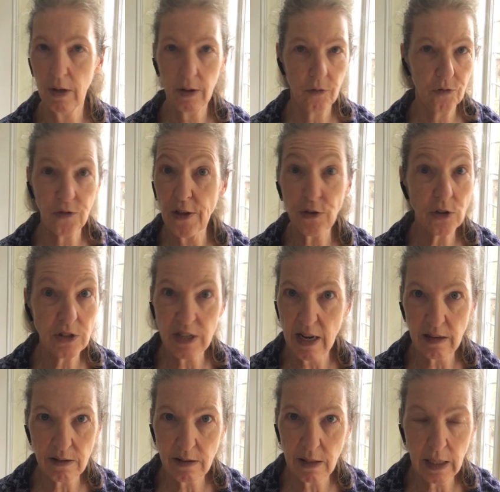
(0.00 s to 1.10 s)
feather
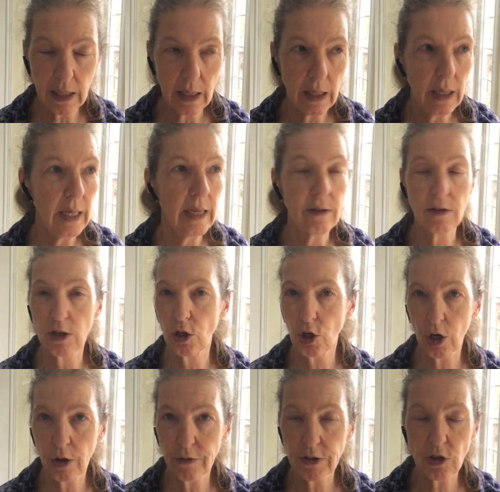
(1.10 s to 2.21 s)
density, is it
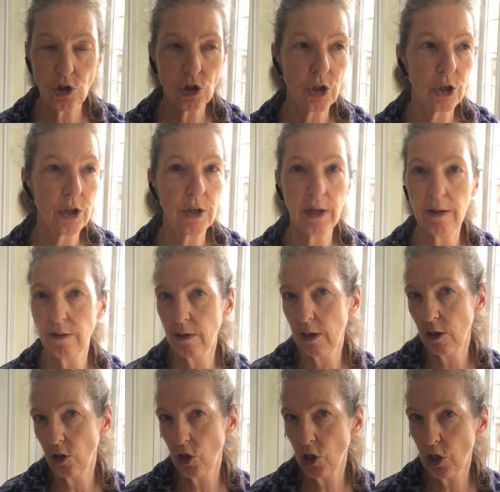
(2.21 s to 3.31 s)
curvature, is
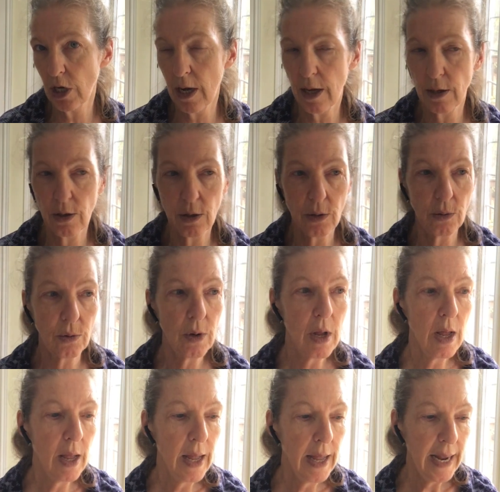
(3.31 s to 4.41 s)
it shadow.
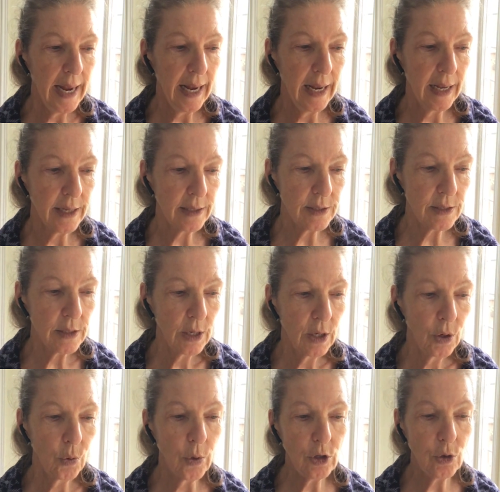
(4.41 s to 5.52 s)
And
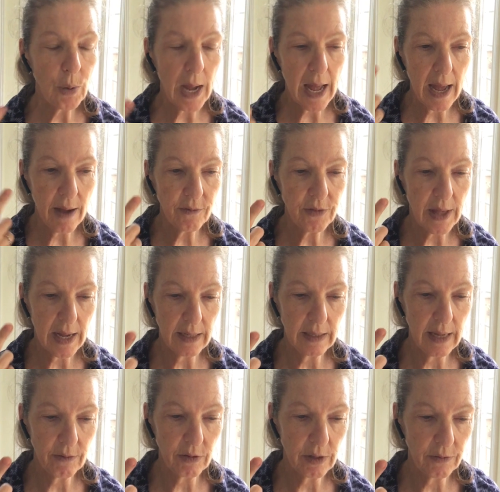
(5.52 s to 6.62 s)
when you have that
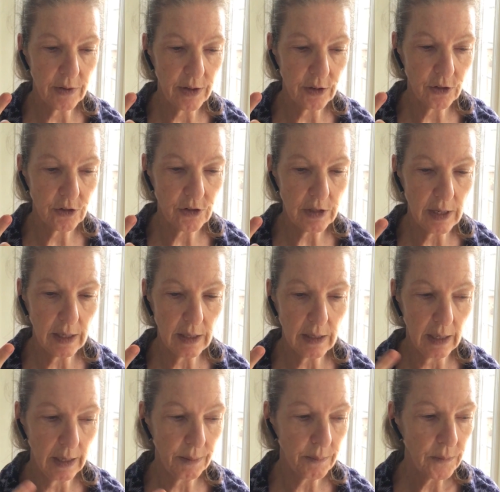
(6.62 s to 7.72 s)
level of
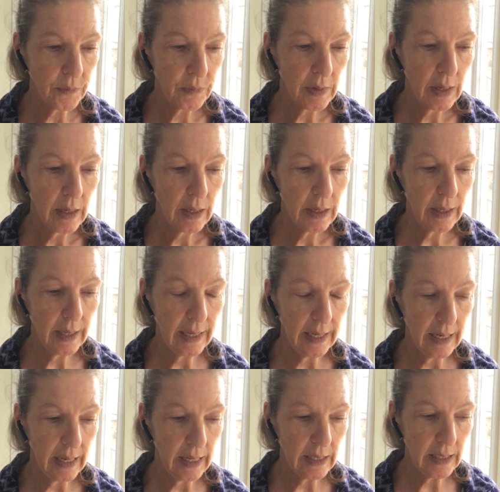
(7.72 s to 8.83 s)
understanding,
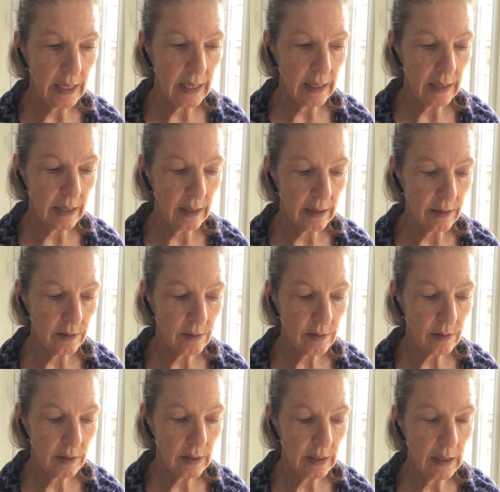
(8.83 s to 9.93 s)
it is
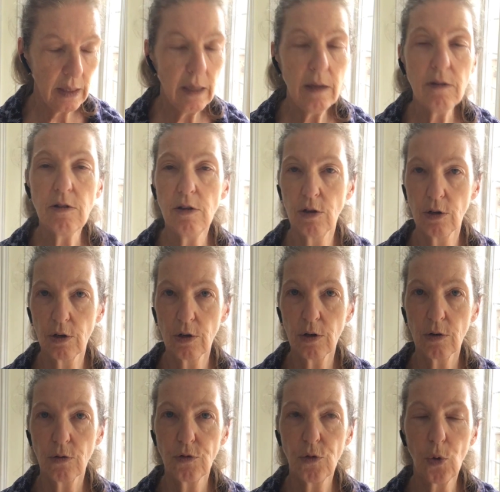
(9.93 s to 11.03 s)
easier
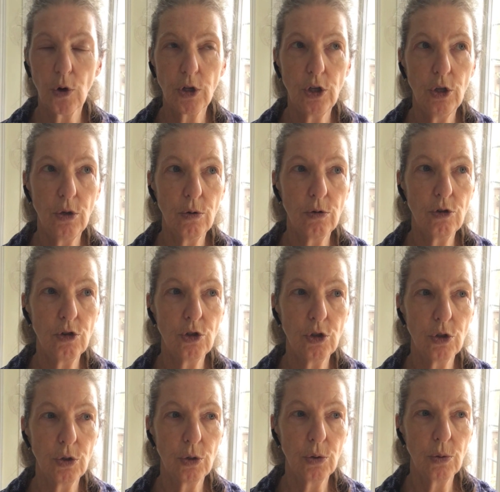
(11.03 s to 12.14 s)
for you
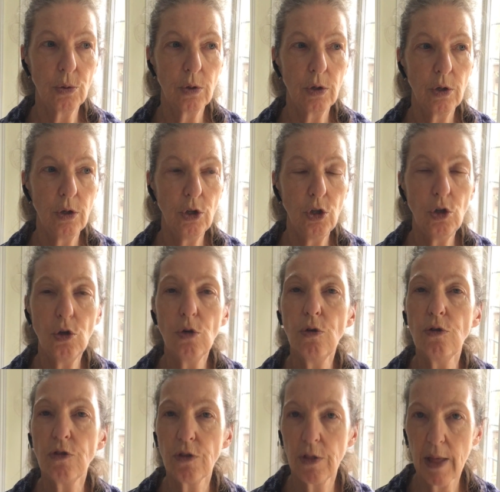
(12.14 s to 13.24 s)
to
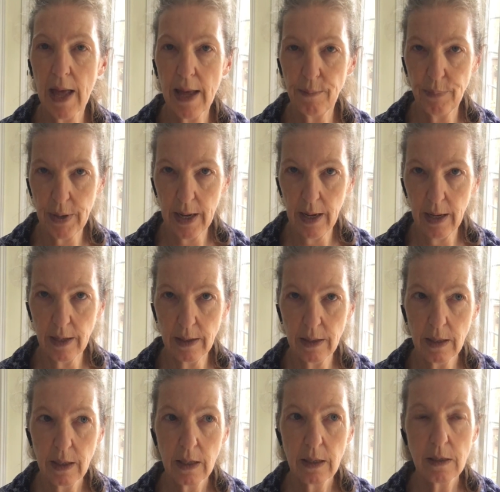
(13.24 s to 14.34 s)
use that pen
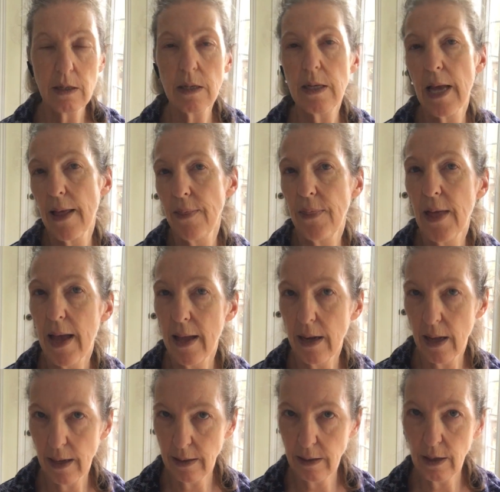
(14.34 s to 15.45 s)
to get that
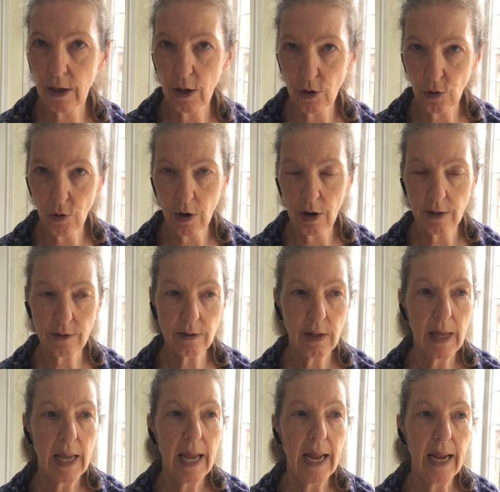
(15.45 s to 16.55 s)
idea across.
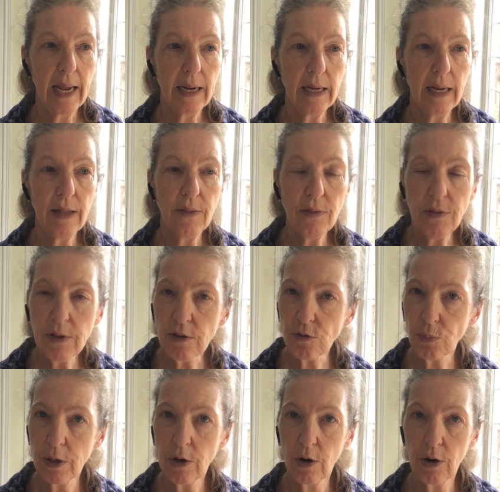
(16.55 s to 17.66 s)
And in this
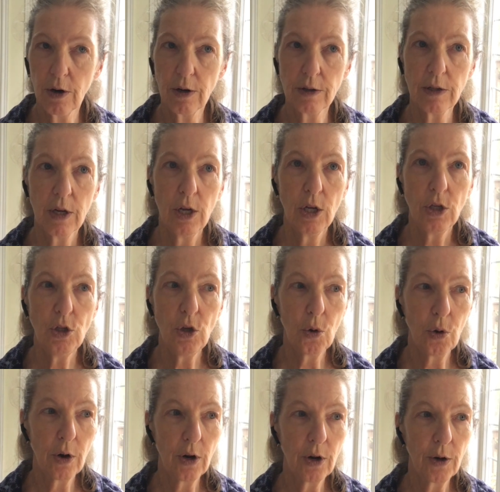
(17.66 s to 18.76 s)
regard,
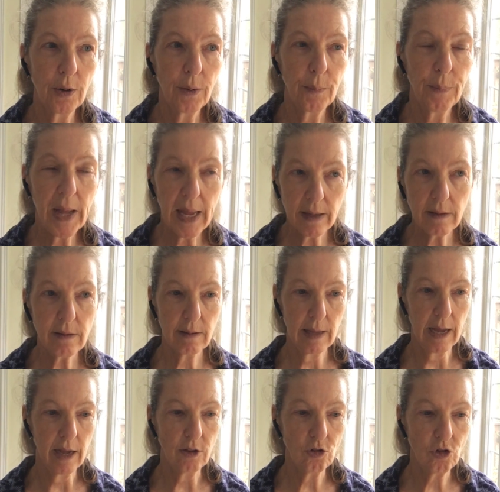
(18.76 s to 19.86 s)
your pen
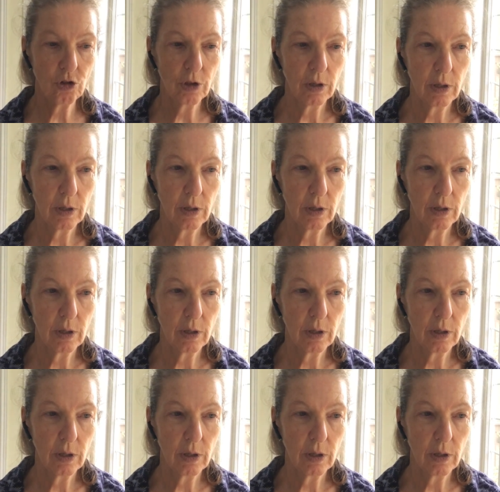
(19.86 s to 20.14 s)
sketch